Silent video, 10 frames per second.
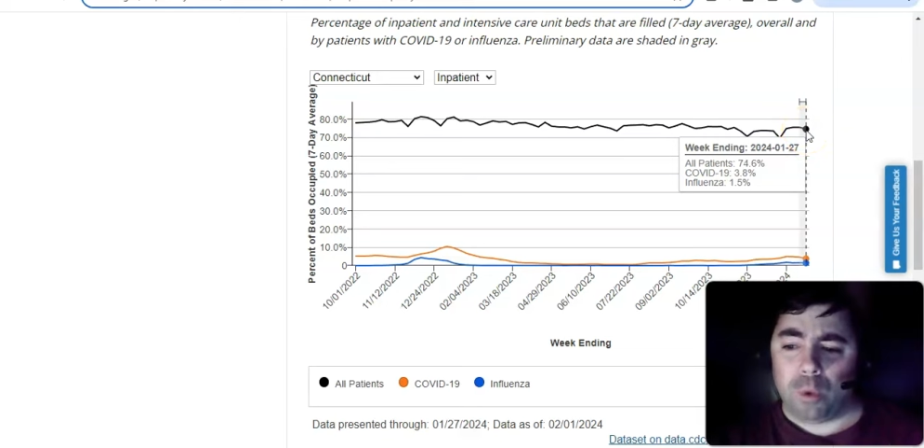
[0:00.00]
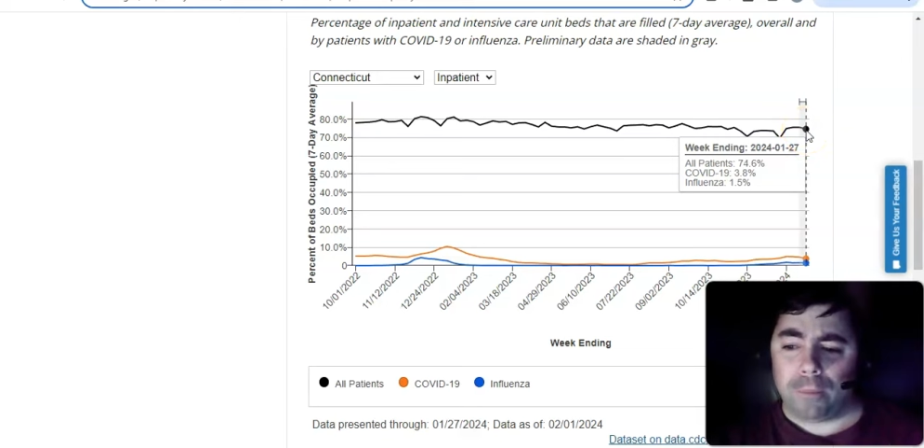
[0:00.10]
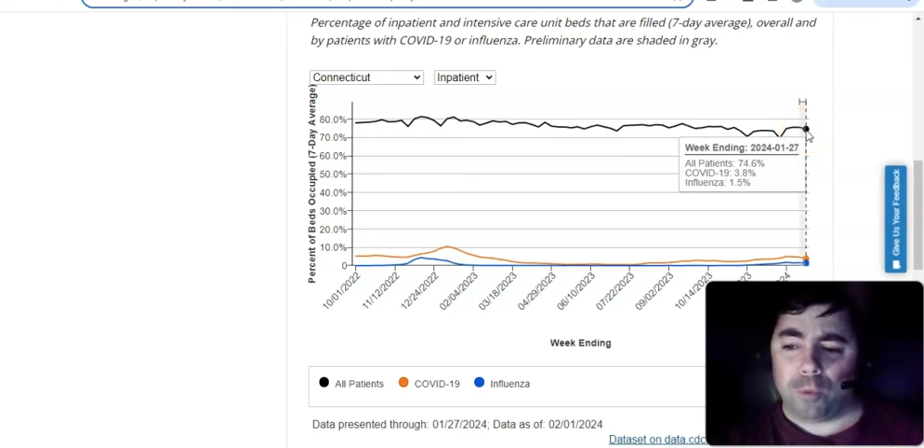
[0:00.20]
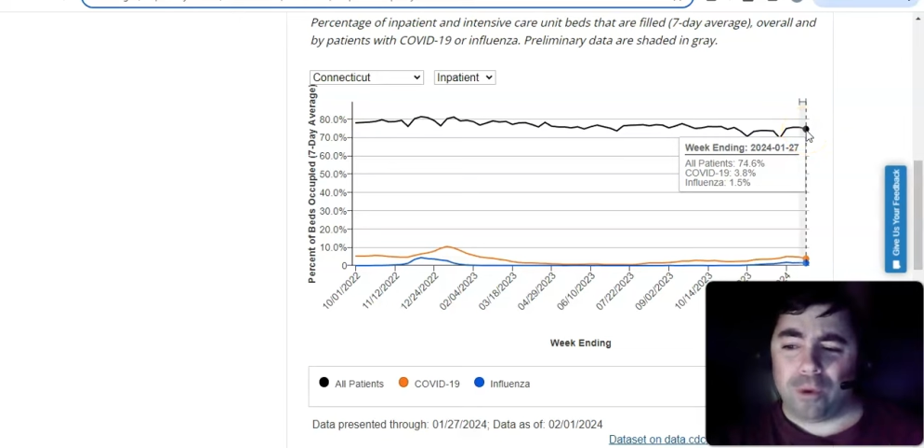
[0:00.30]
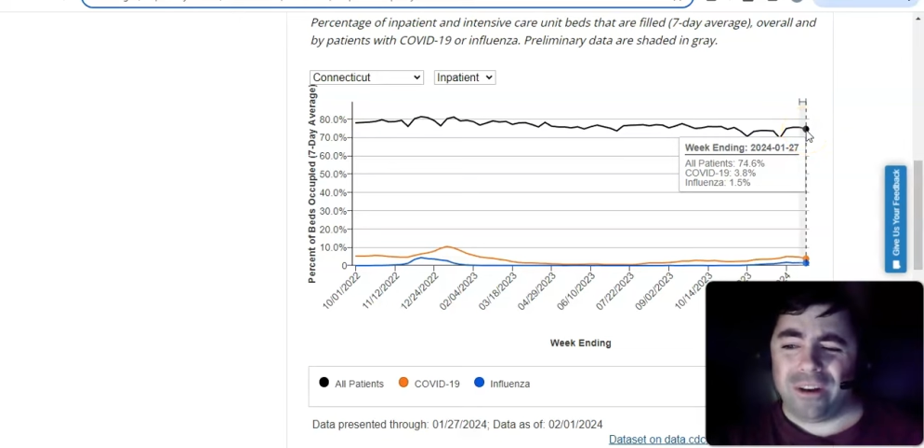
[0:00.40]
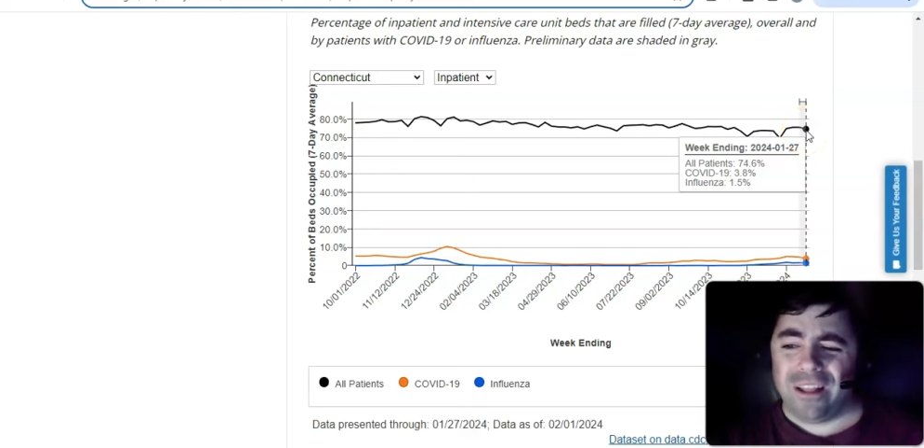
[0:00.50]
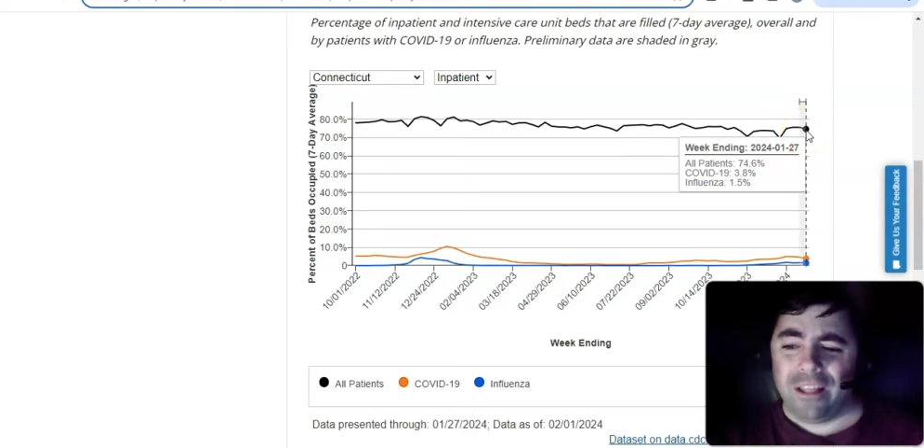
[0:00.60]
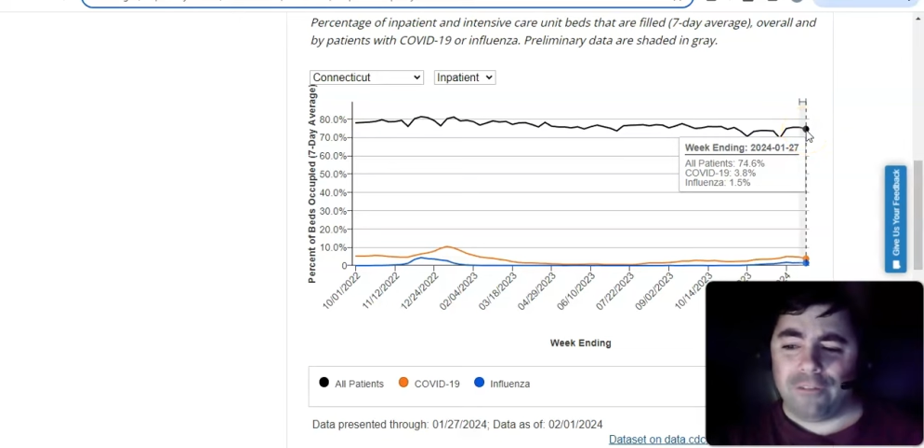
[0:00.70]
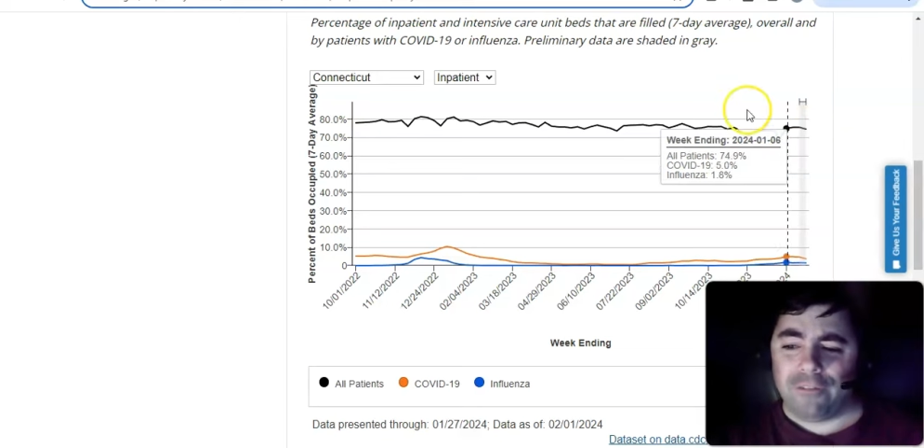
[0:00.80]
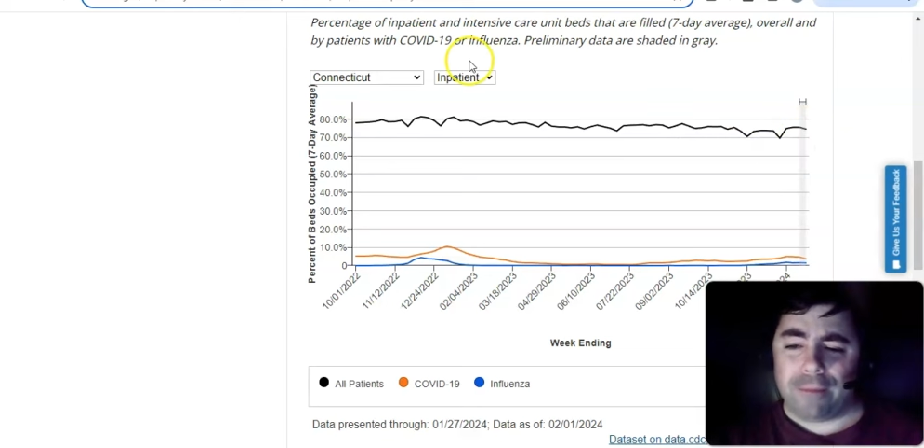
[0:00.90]

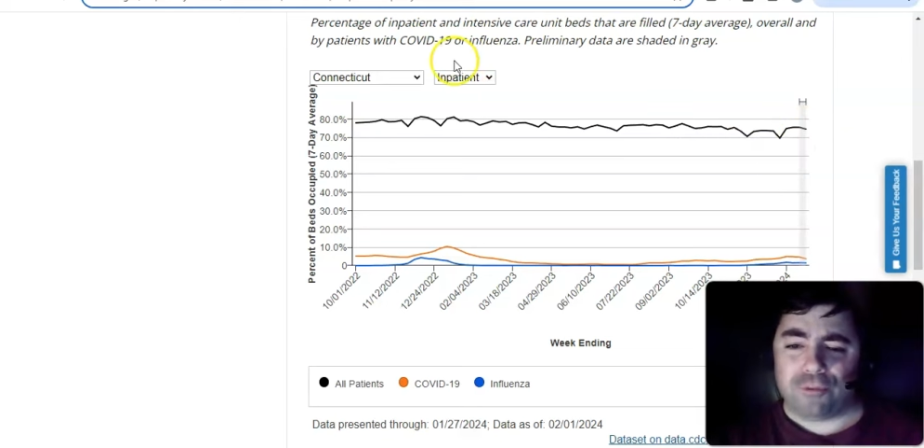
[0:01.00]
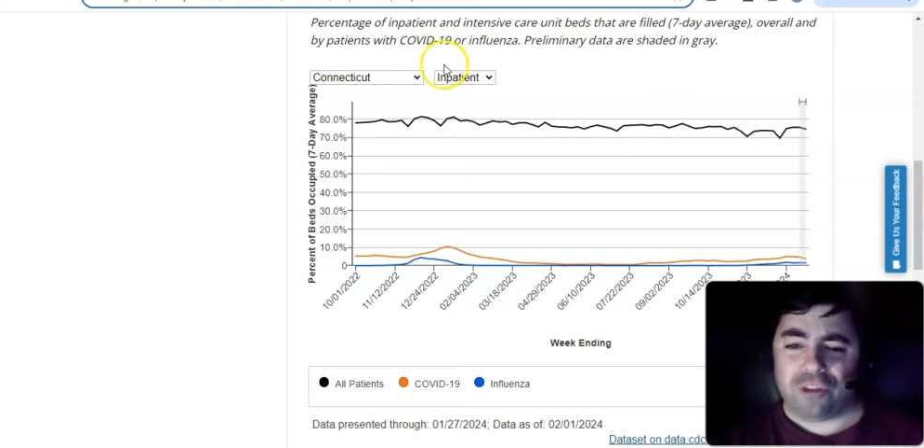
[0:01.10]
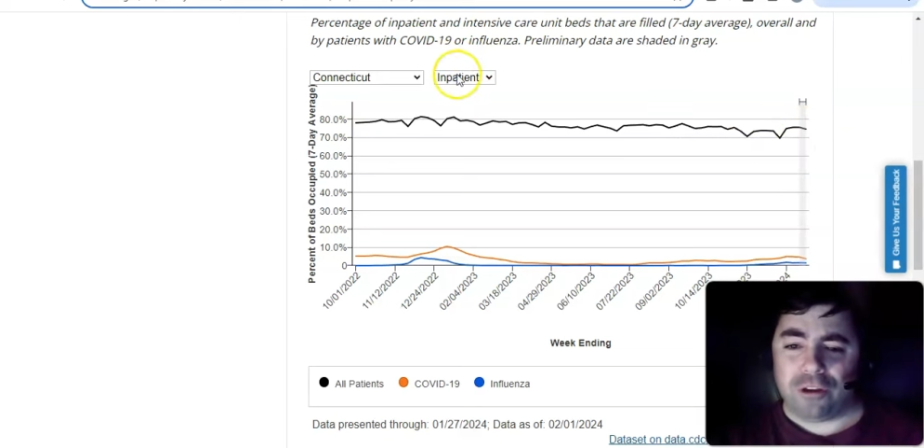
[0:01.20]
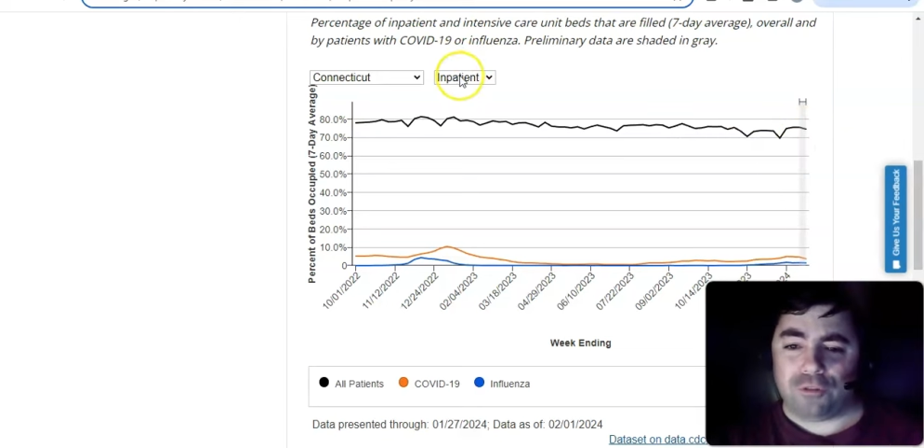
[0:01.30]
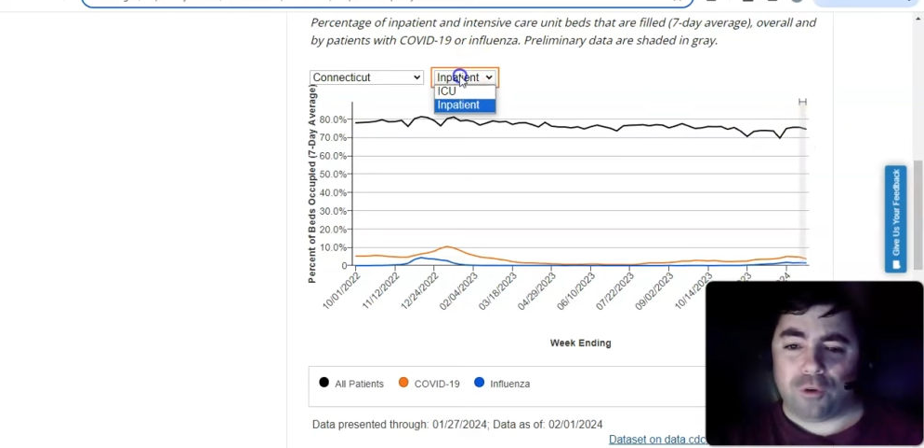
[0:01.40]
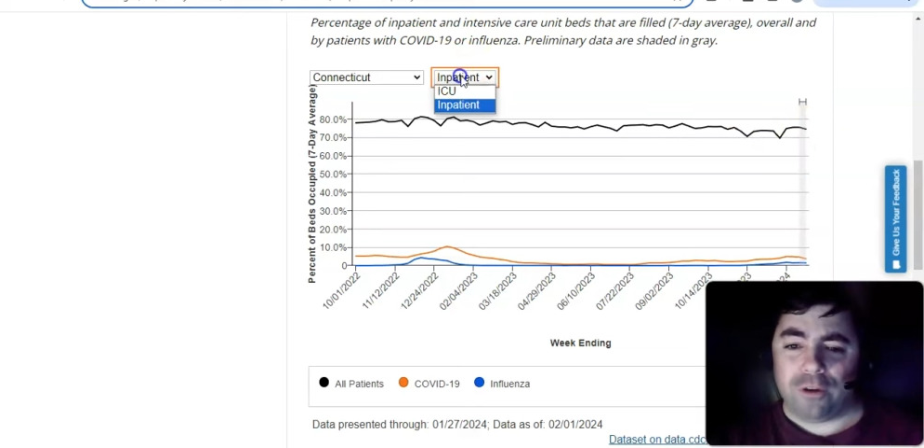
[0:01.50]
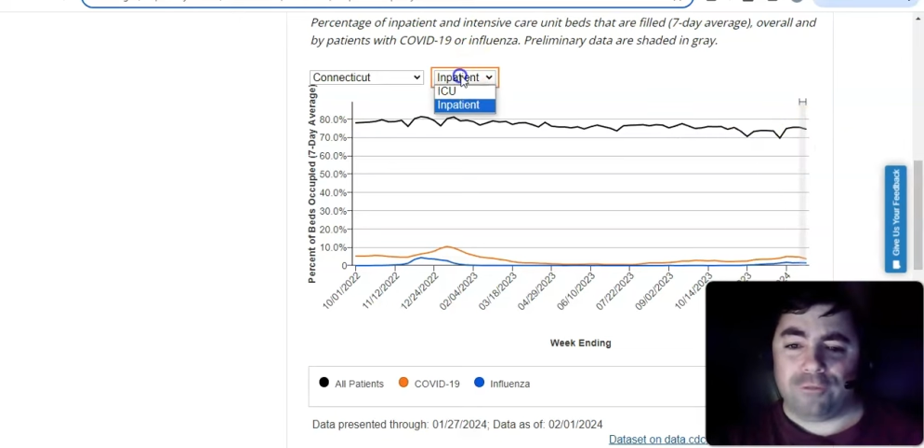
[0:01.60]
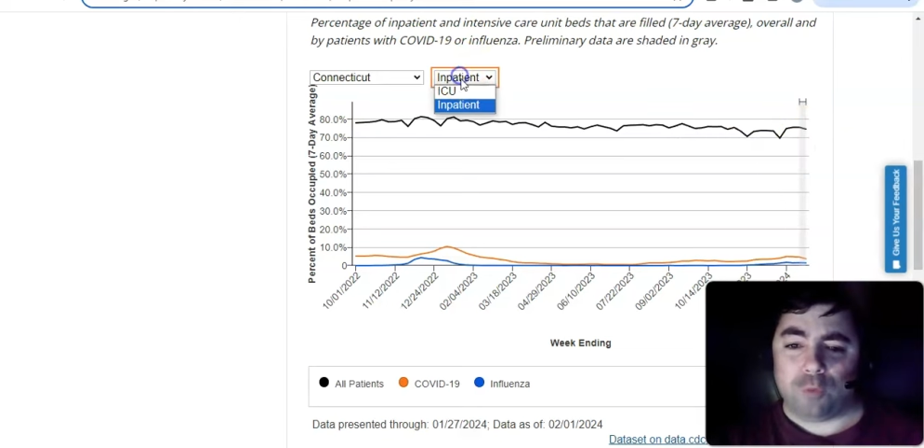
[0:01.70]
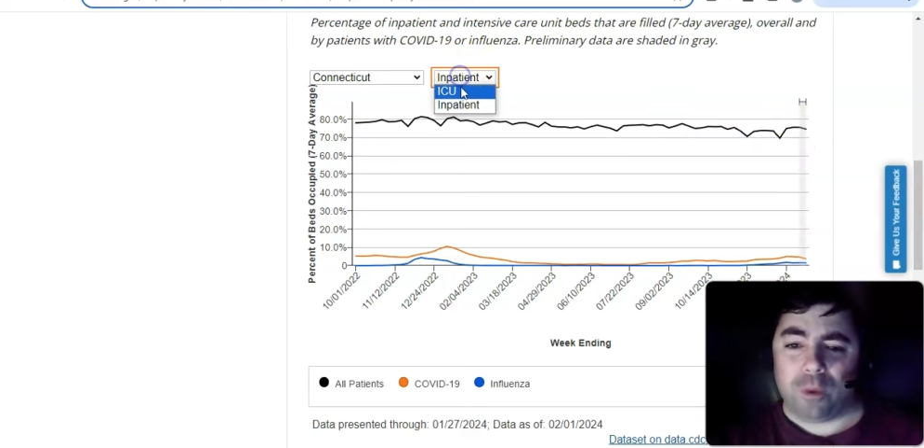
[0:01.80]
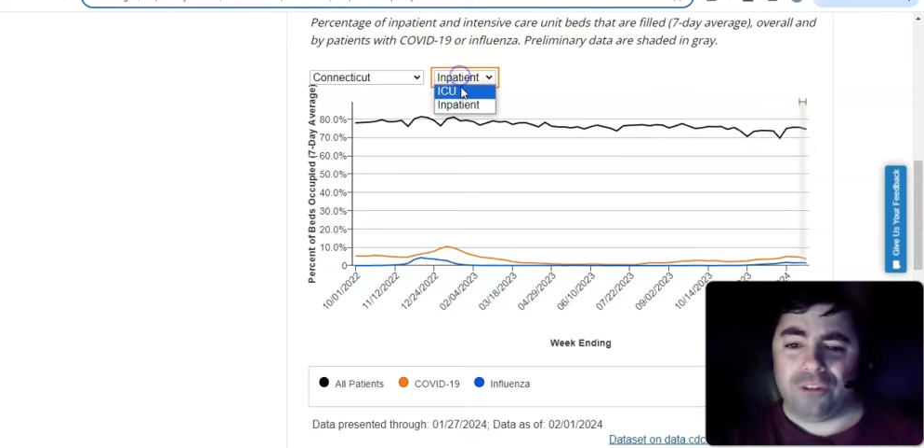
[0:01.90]
1.5% is for
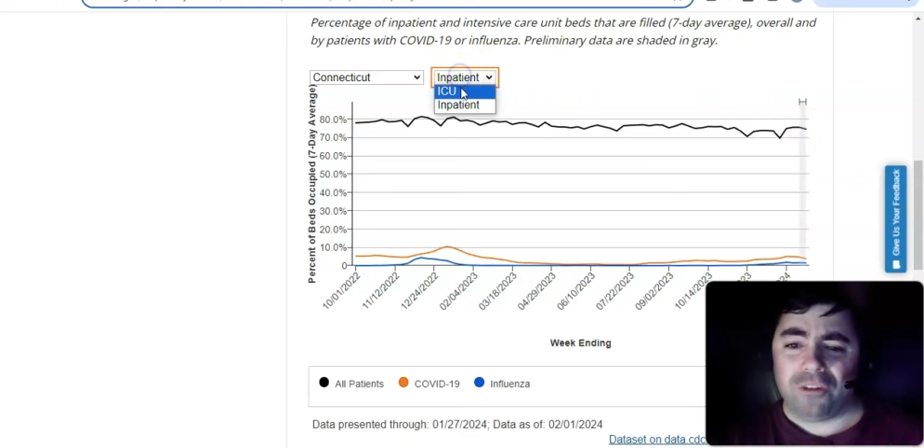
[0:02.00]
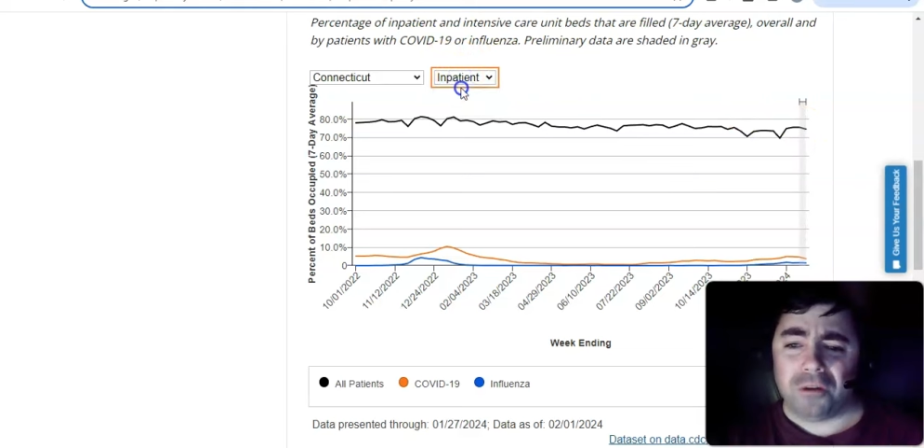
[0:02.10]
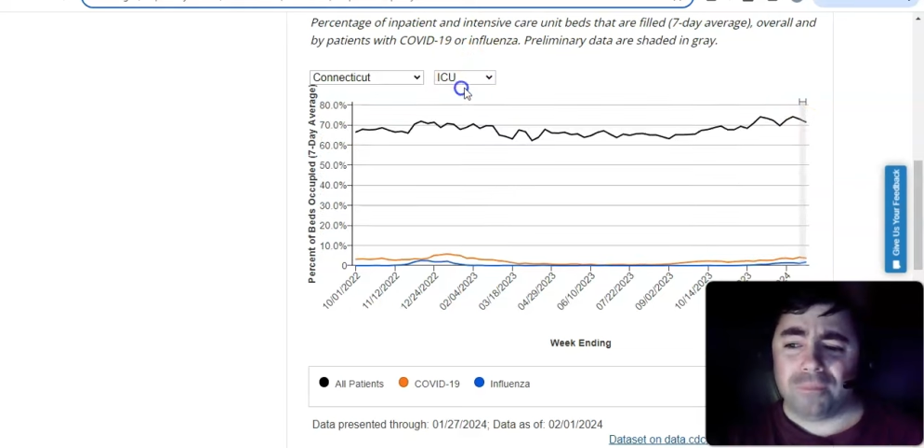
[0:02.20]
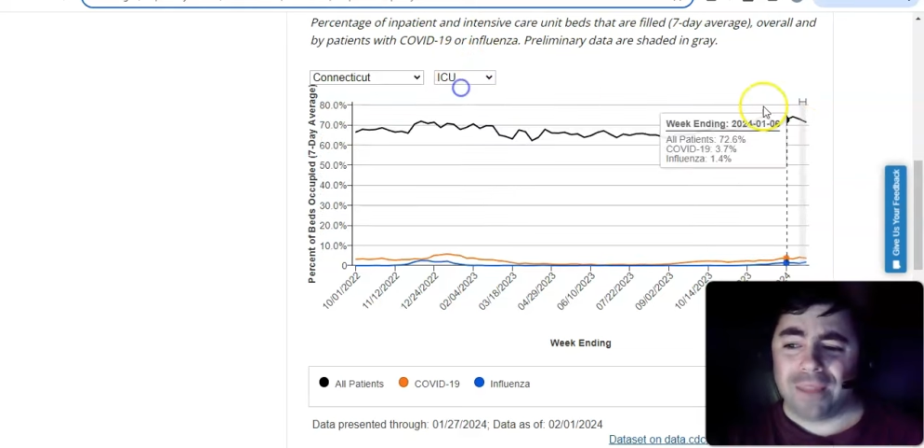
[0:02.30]
influenza,